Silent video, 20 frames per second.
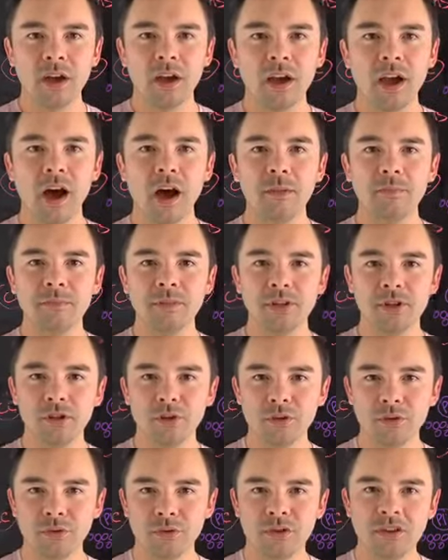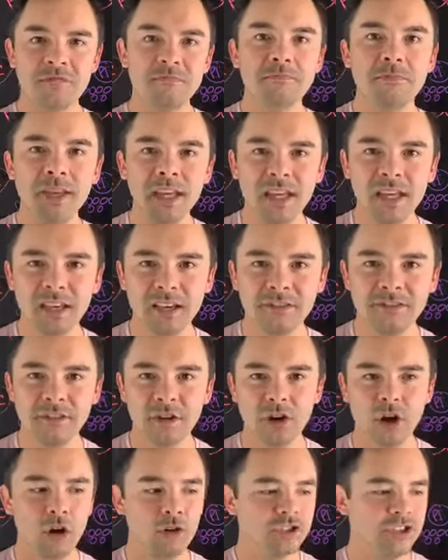come to me for
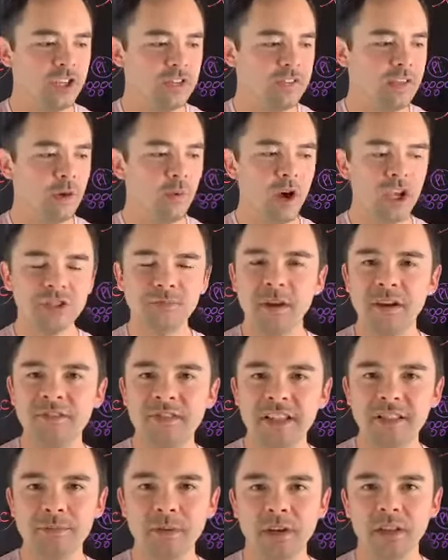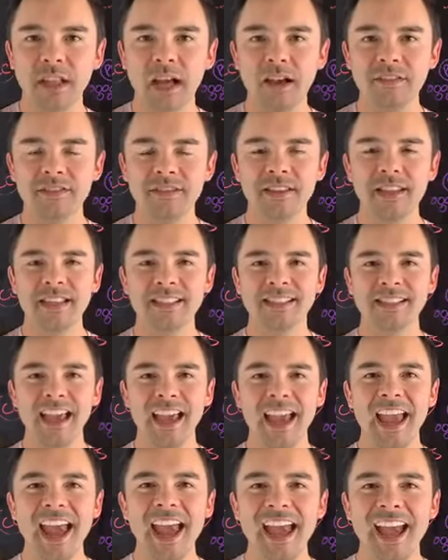coaching. They watch my Facebook Lives and they say,
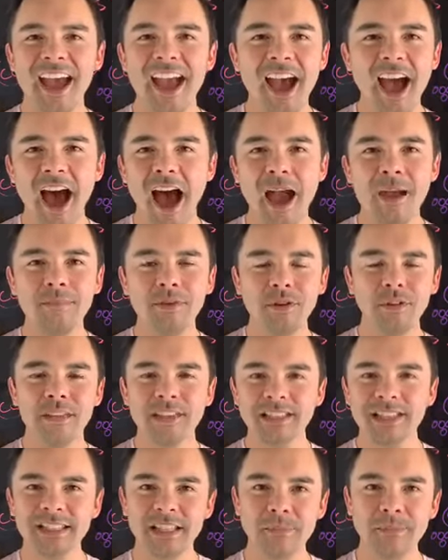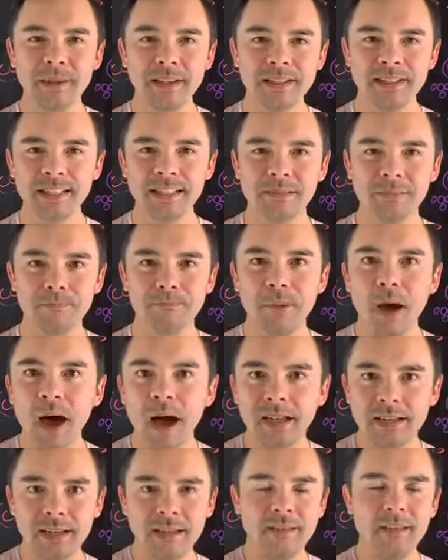hey, I'm doing this as a business,
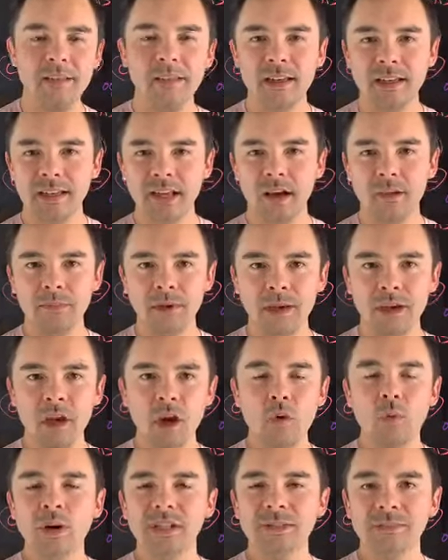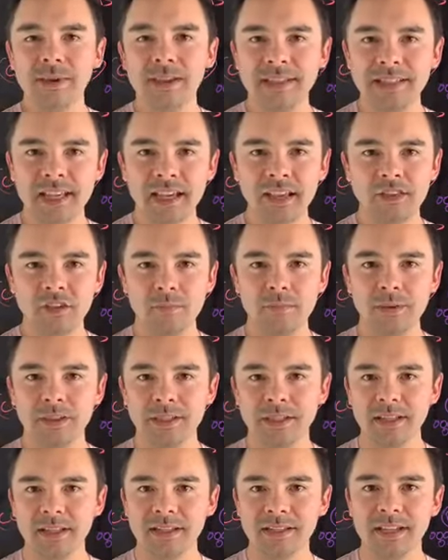but, and then they tell me what's missing in their
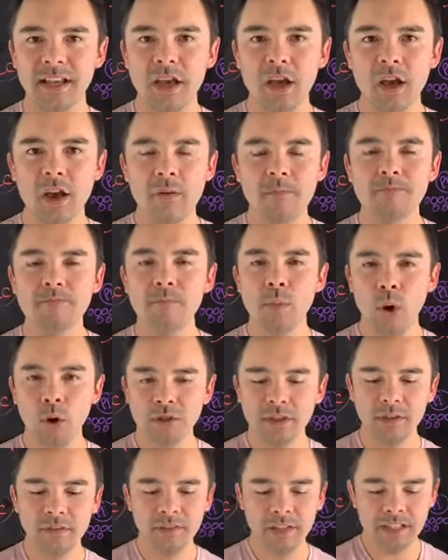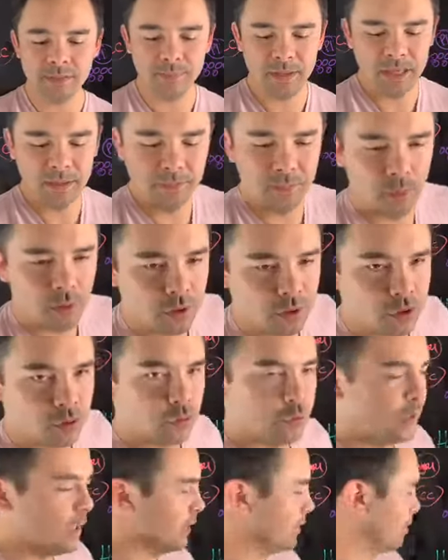business. Most of these people
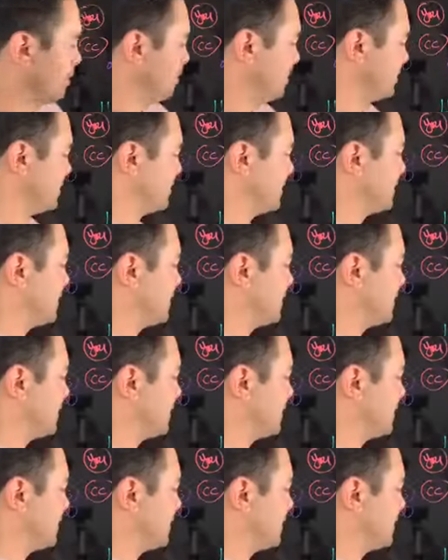treat their business